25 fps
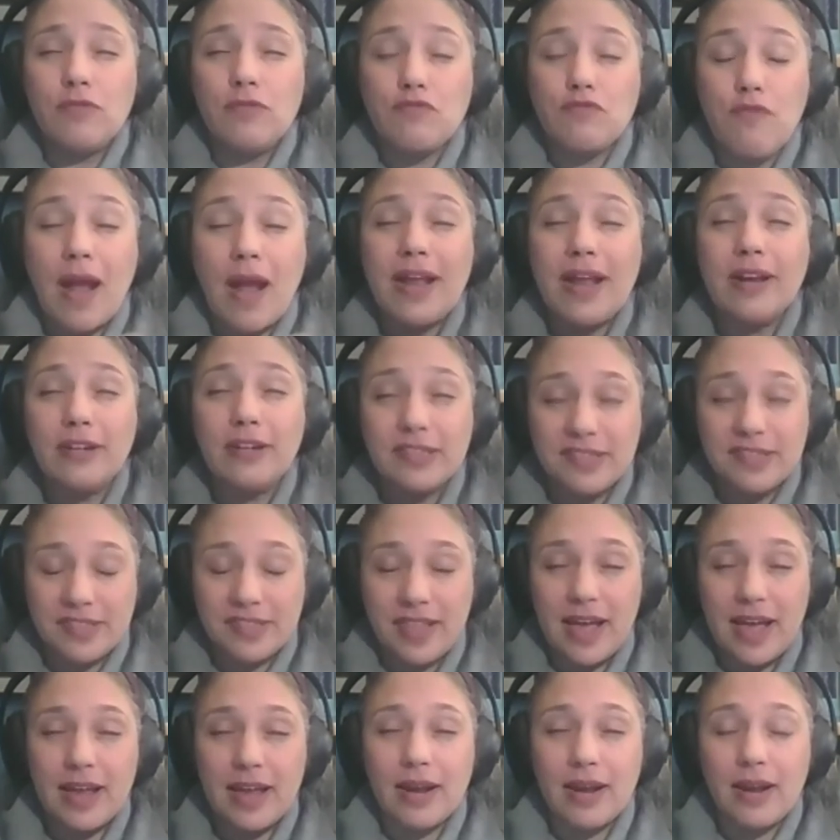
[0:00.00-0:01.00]
writers
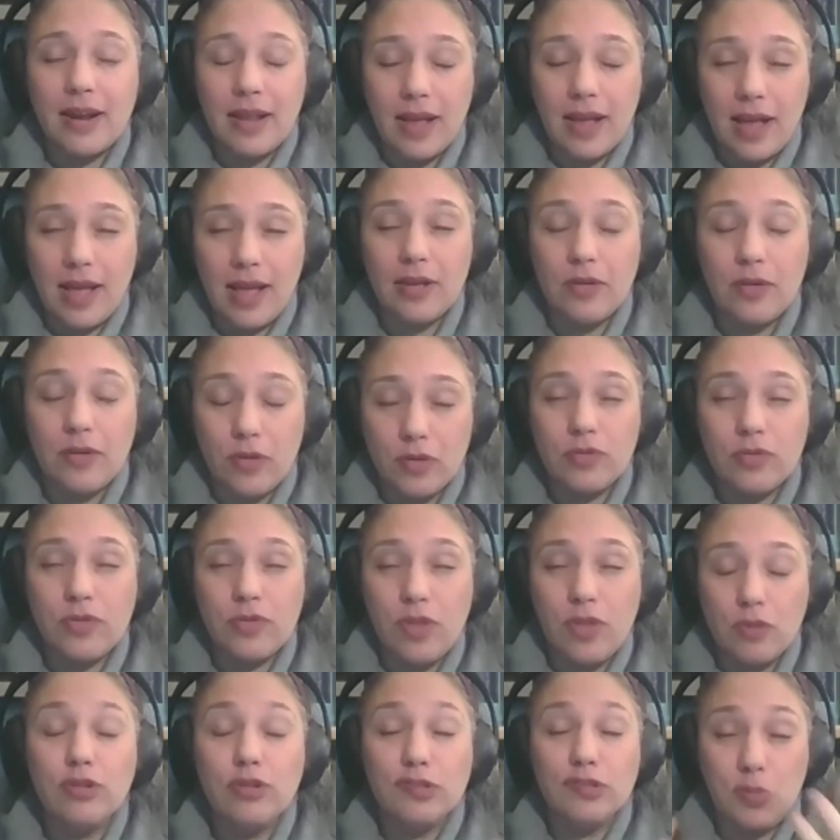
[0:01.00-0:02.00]

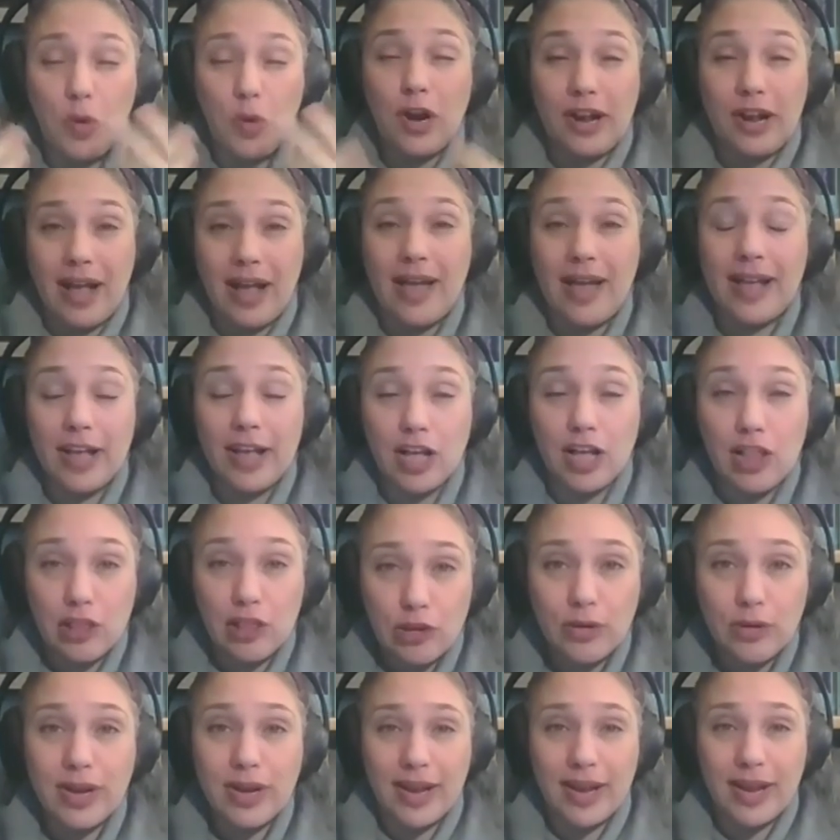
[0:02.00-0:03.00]
whose work I
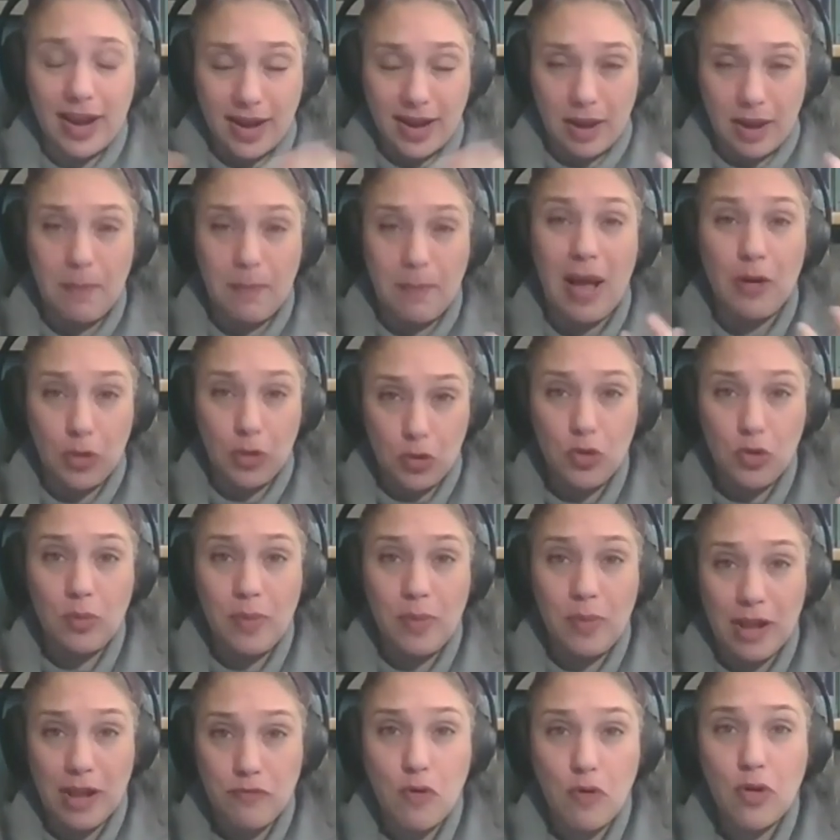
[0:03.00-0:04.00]
included and about
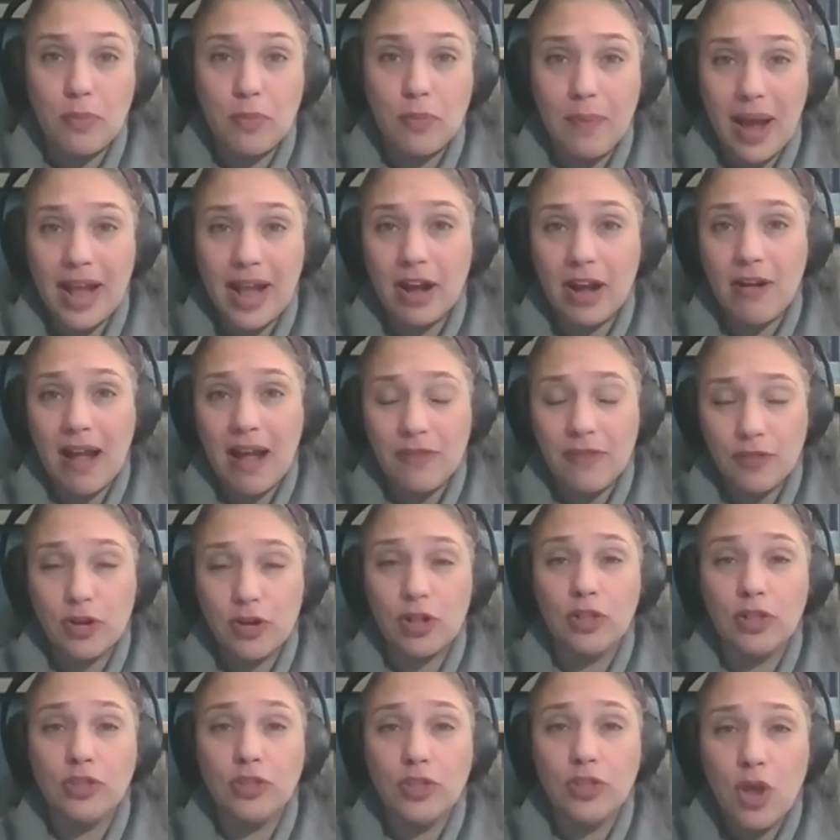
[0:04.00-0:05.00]
whom I wrote
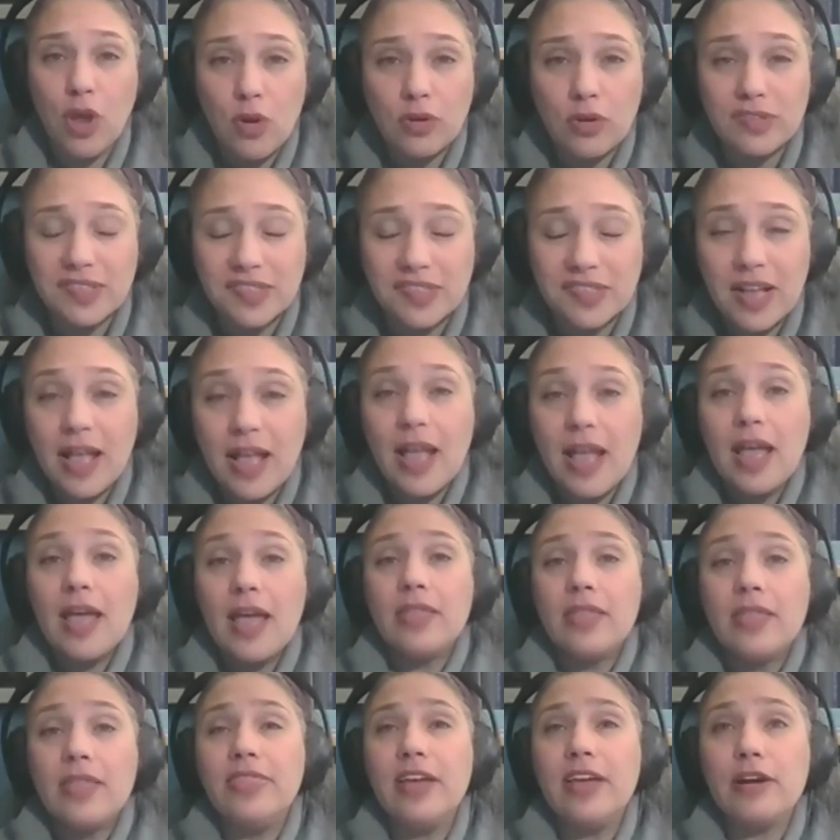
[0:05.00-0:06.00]
biographical notes,
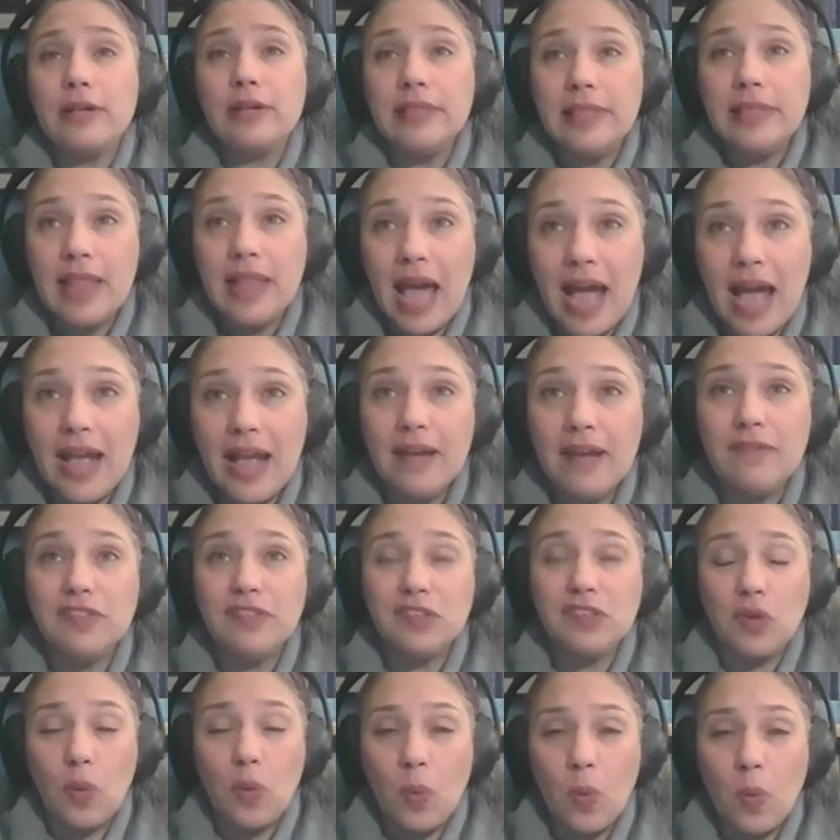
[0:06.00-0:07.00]
their
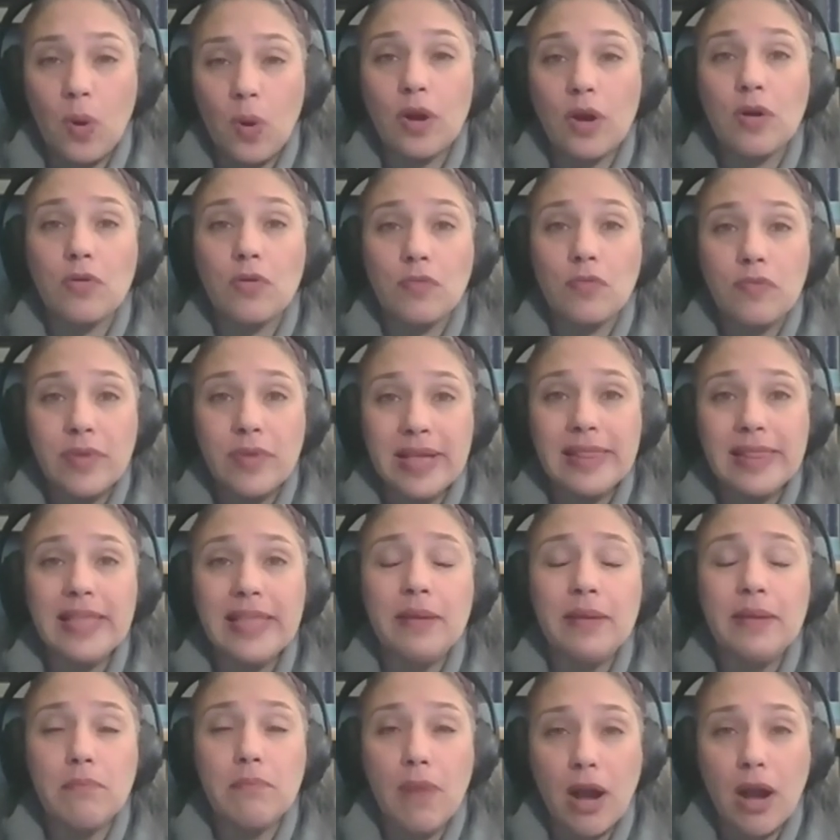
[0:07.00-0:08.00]
lives were
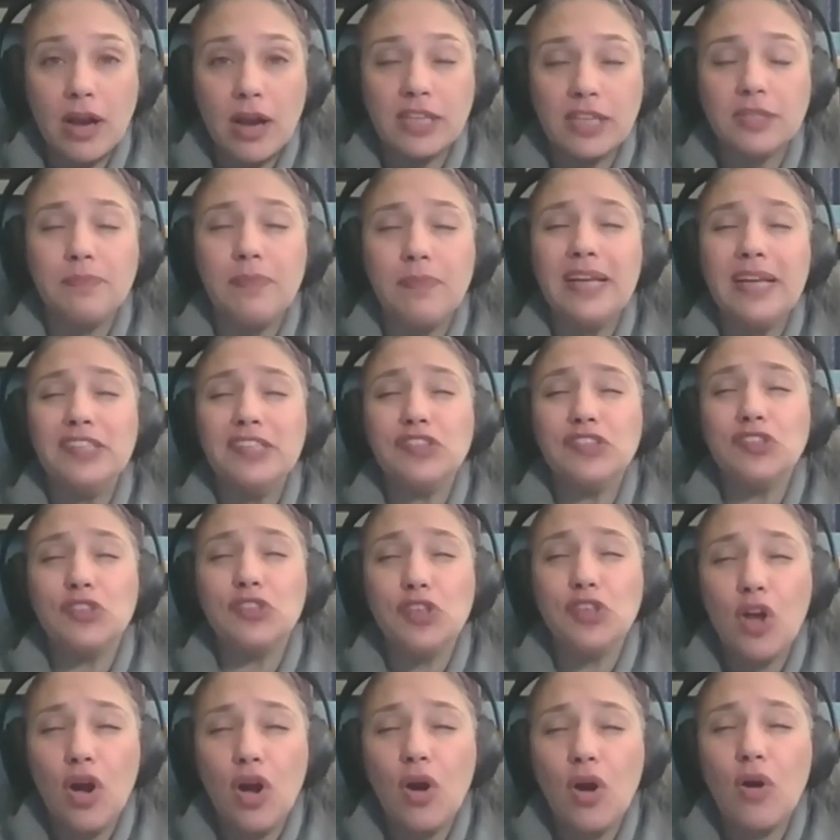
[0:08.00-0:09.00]
really marked by
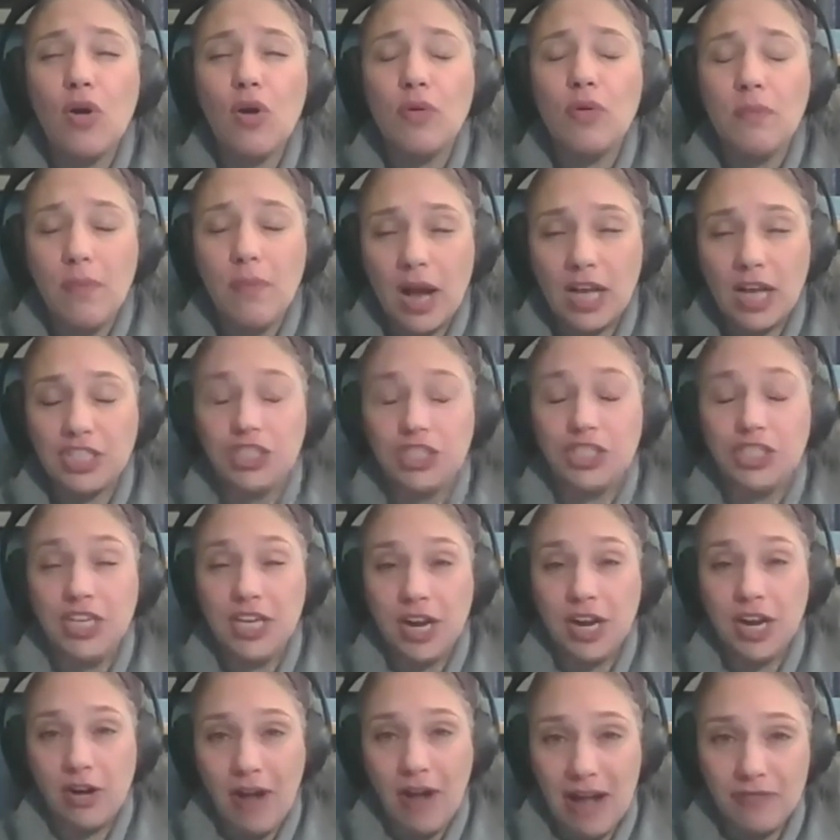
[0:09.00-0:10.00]
so much
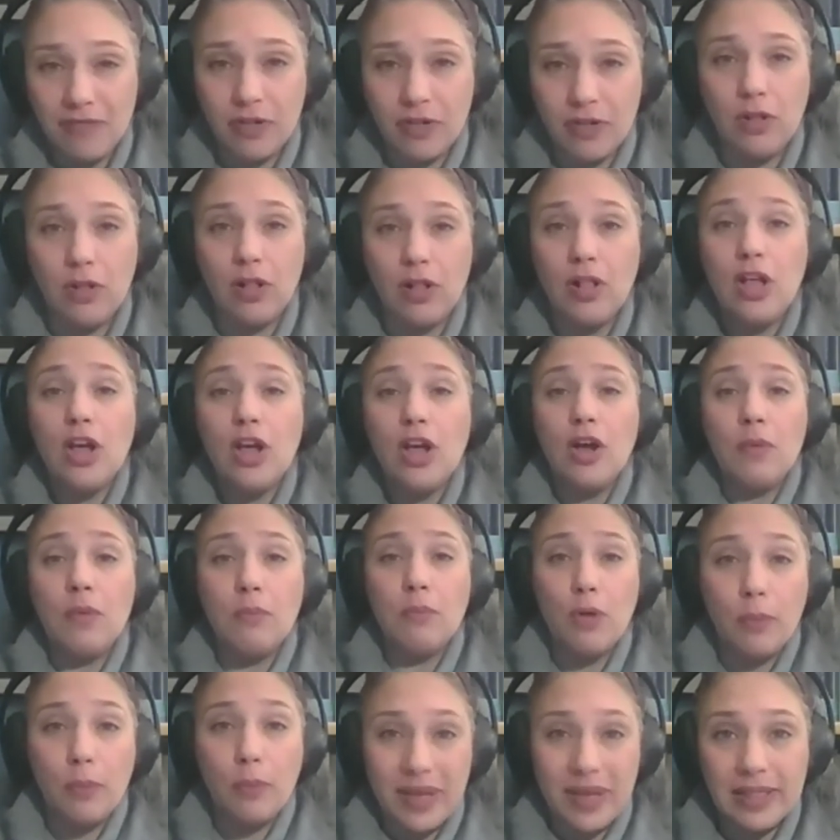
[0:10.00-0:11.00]
geographical
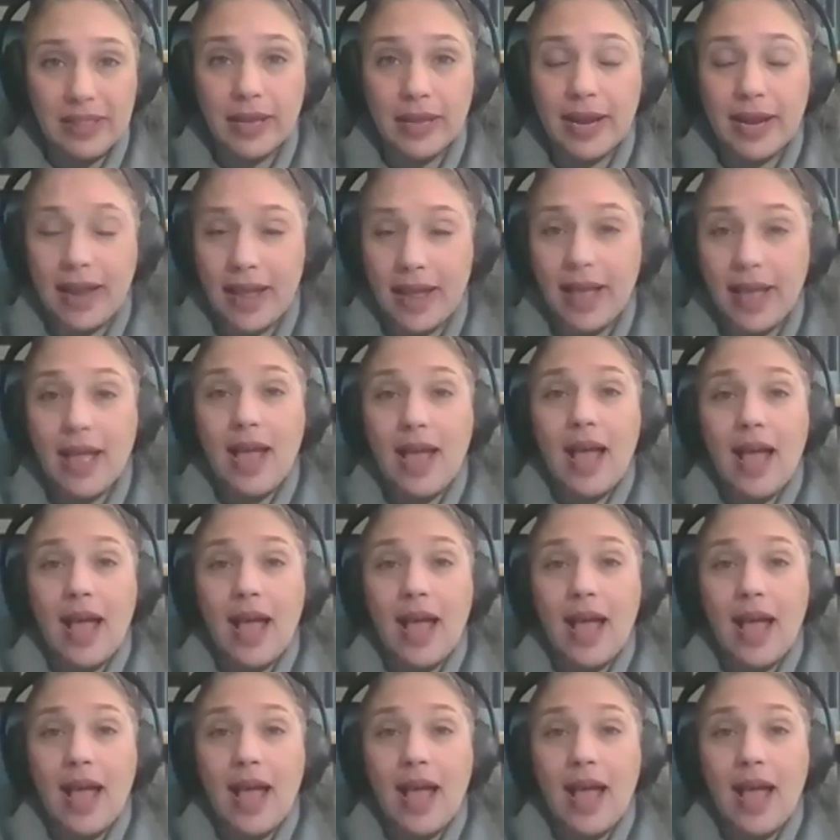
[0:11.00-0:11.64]
mobility.